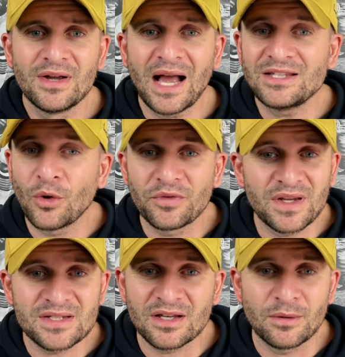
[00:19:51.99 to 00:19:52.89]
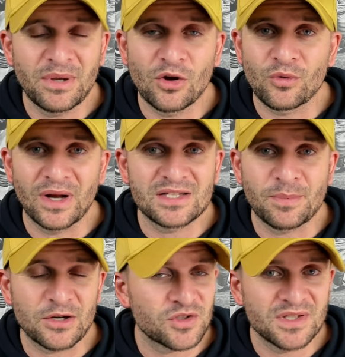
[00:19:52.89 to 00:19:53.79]
I don't think he's going to be a great
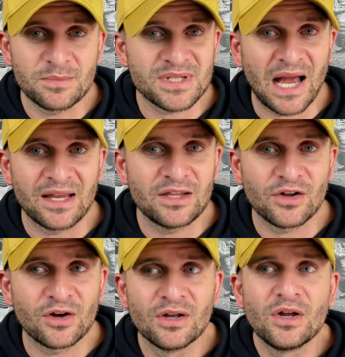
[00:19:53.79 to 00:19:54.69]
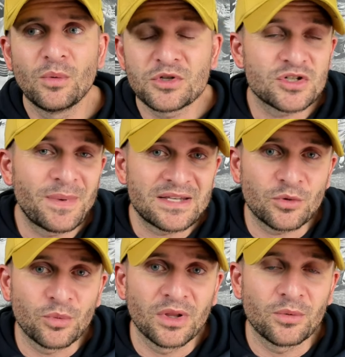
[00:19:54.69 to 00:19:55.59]
special teams guy either, which just makes it
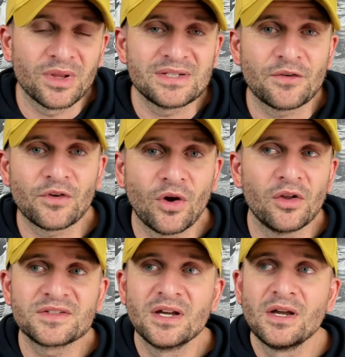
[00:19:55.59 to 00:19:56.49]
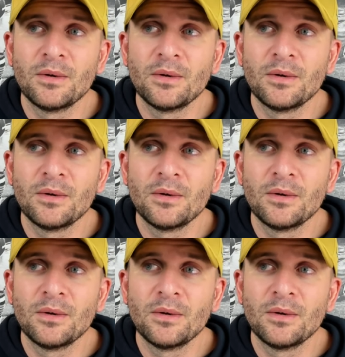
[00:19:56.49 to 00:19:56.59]
really, really difficult.